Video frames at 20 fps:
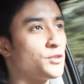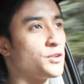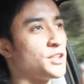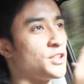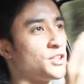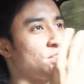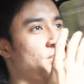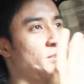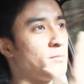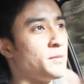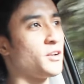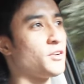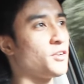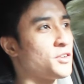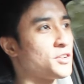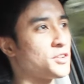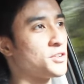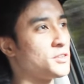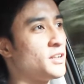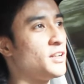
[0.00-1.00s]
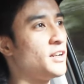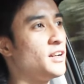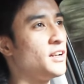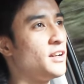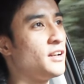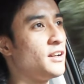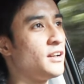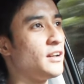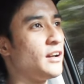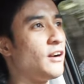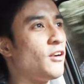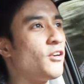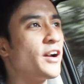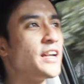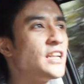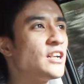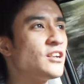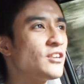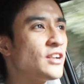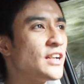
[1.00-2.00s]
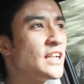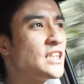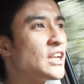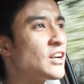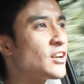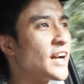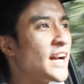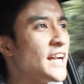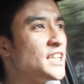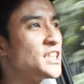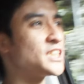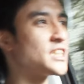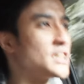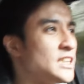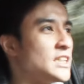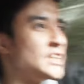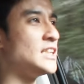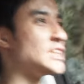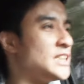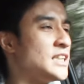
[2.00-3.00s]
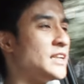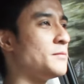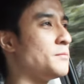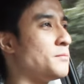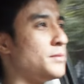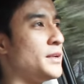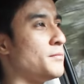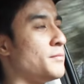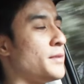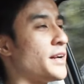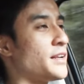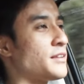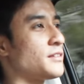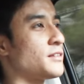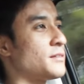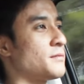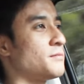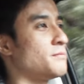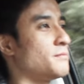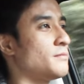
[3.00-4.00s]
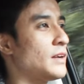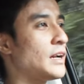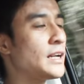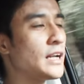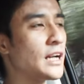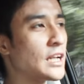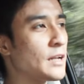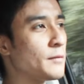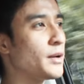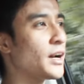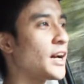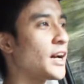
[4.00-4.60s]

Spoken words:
reasons, because okay, the ride just is simply better. I gotta be